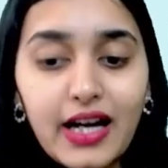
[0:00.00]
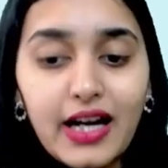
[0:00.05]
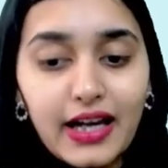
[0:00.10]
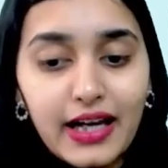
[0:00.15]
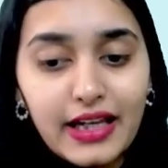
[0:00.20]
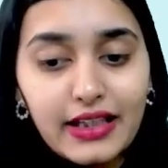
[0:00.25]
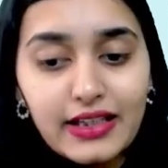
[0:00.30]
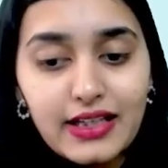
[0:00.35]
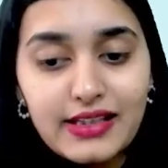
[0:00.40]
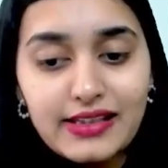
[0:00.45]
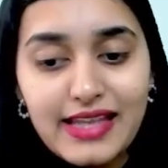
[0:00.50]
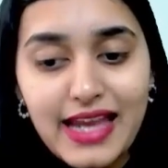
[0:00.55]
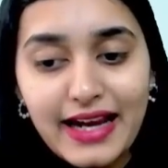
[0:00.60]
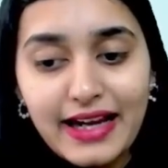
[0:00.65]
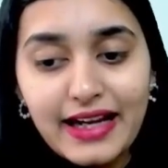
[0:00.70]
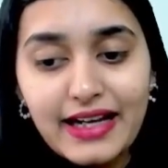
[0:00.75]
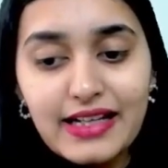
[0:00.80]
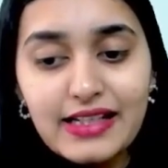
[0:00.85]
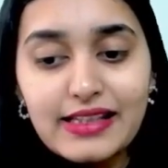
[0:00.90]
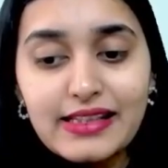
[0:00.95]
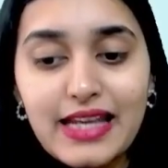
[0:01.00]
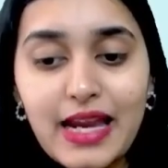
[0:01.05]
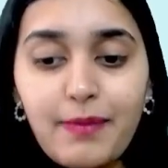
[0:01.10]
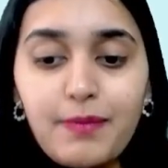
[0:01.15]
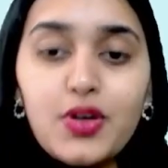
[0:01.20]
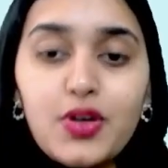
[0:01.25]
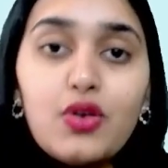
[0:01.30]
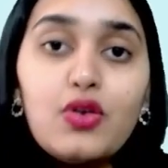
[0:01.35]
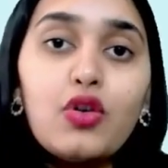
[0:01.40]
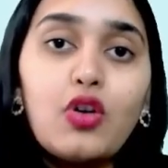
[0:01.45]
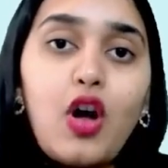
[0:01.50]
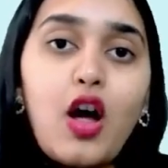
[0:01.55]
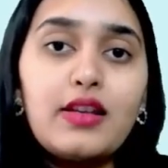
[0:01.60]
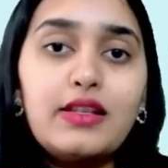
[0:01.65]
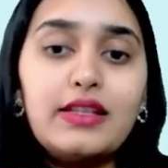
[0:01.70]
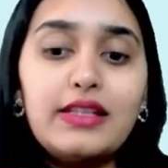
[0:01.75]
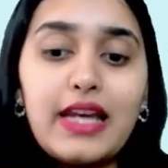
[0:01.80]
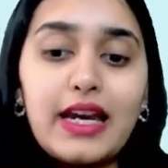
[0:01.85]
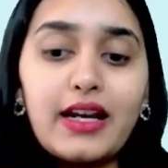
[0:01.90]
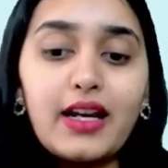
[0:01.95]
In the second step, you cross
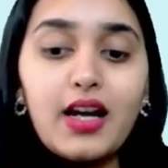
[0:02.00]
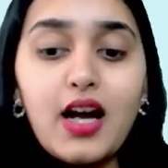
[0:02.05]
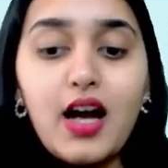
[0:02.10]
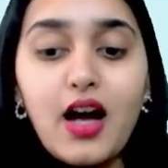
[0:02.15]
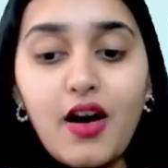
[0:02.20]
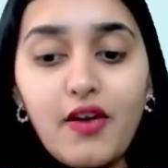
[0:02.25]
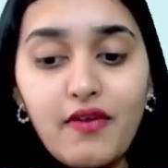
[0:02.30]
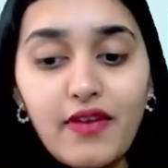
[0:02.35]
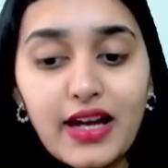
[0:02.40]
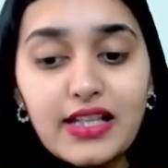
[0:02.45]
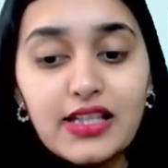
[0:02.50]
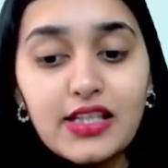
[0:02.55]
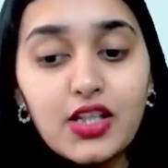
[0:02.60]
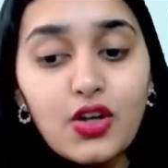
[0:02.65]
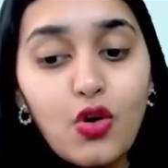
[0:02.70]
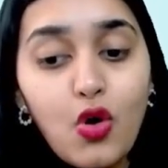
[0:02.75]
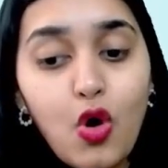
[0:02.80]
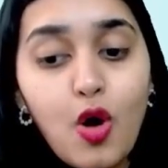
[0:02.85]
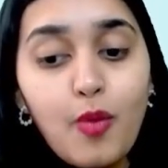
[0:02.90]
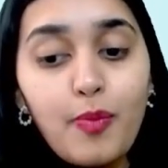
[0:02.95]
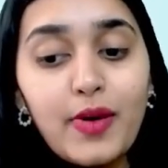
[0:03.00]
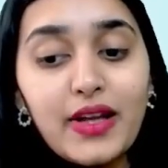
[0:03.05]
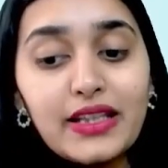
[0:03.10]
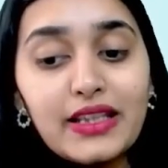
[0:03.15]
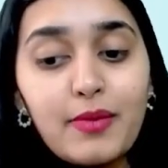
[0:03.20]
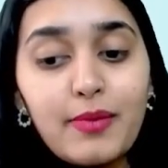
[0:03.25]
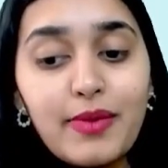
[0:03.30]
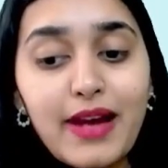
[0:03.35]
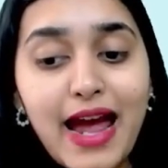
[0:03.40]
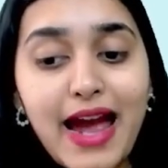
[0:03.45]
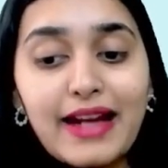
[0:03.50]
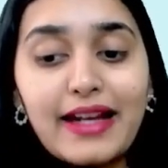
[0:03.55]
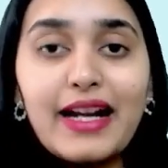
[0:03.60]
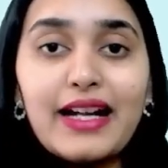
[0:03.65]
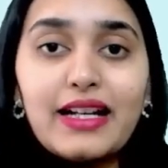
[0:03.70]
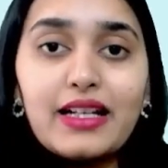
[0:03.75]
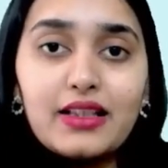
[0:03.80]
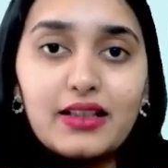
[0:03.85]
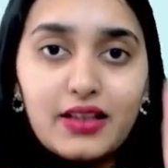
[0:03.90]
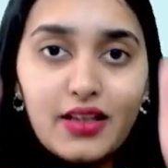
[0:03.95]
check. Once you open the bracket,
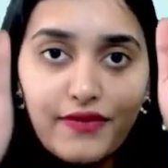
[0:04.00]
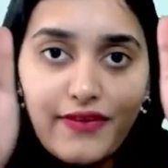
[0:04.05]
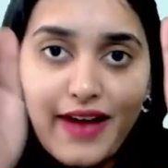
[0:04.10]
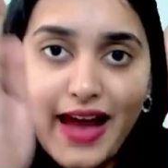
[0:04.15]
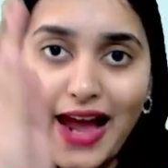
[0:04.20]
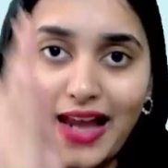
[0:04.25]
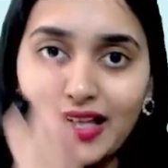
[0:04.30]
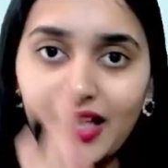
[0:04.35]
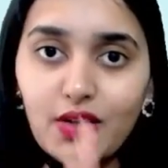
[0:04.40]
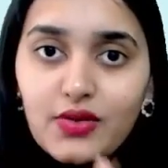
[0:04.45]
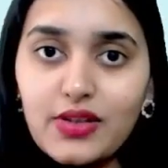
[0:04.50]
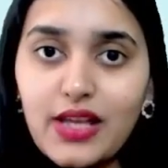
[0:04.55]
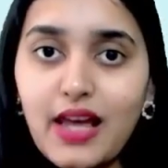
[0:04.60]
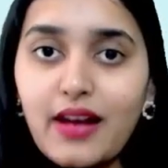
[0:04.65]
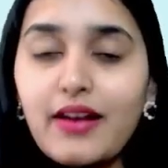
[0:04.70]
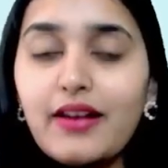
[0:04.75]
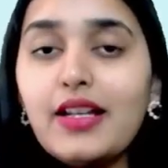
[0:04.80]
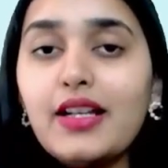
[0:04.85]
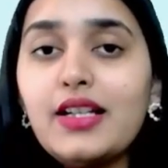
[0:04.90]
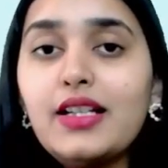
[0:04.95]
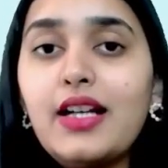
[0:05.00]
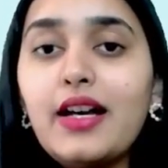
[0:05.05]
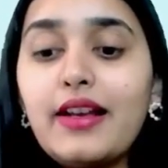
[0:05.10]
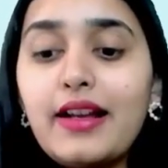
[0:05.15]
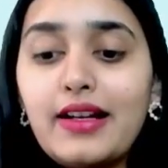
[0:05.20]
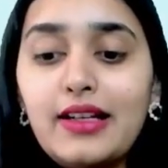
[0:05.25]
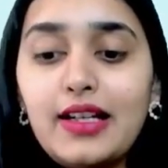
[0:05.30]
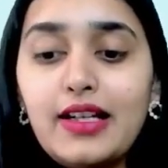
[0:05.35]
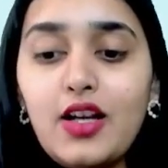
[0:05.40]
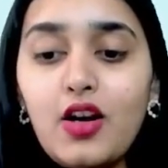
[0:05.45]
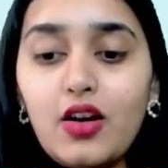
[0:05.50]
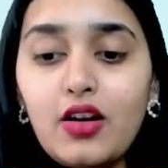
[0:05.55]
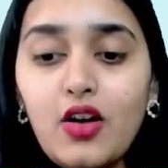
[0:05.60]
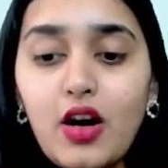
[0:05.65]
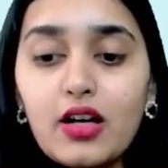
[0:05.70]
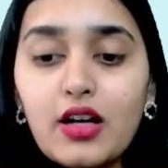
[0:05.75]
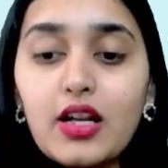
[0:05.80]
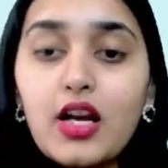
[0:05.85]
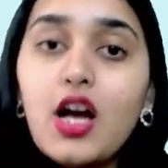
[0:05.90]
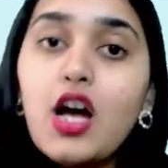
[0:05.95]
the values are written correctly or
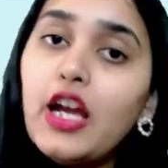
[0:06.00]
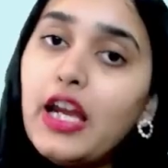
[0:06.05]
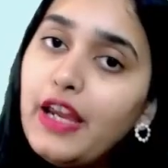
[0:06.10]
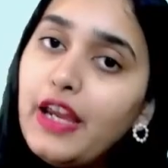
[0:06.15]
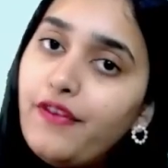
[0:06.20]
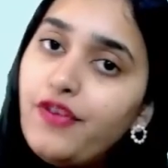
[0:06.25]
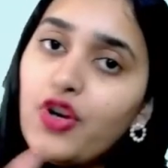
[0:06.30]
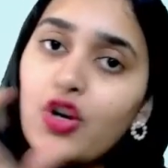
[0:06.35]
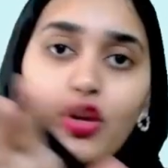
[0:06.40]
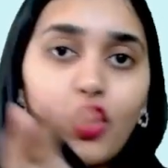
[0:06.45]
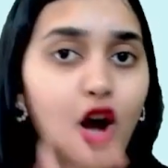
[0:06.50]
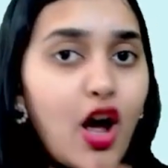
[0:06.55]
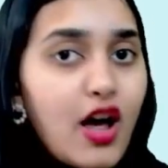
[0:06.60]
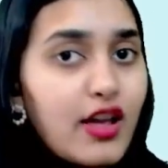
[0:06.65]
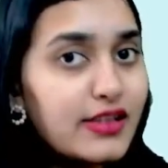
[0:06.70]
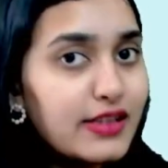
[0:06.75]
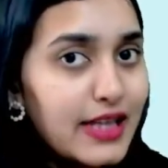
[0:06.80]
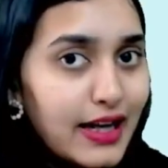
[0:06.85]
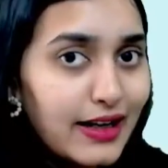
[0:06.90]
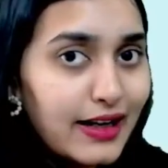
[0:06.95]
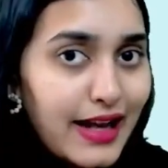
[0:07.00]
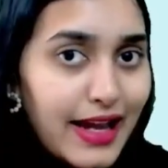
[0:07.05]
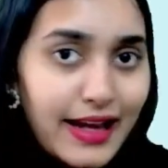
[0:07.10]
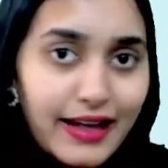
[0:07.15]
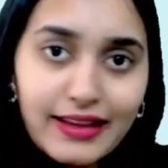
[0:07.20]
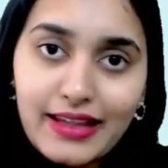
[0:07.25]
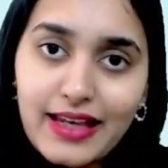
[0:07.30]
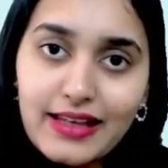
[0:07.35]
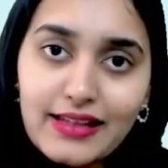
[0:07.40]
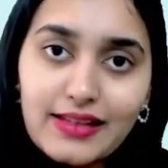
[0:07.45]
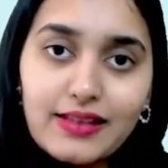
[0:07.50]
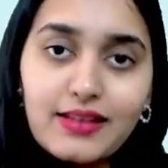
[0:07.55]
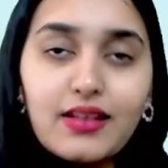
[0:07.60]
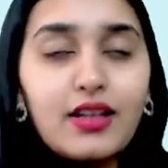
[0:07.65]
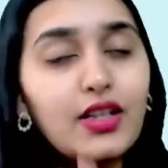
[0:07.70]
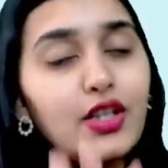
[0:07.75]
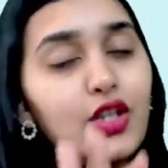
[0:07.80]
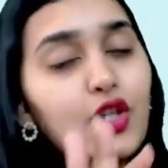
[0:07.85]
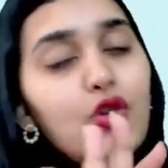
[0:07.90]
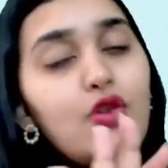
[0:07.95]
not. If you cross check like this,
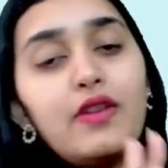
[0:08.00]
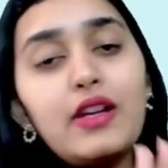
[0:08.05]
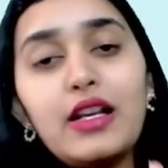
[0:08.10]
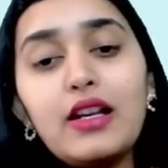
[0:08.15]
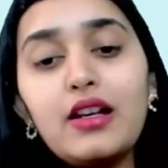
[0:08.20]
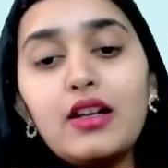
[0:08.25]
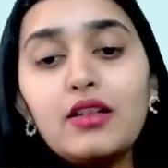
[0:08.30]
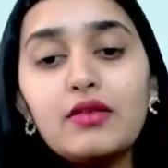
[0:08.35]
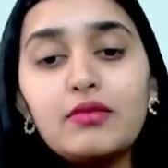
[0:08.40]
you will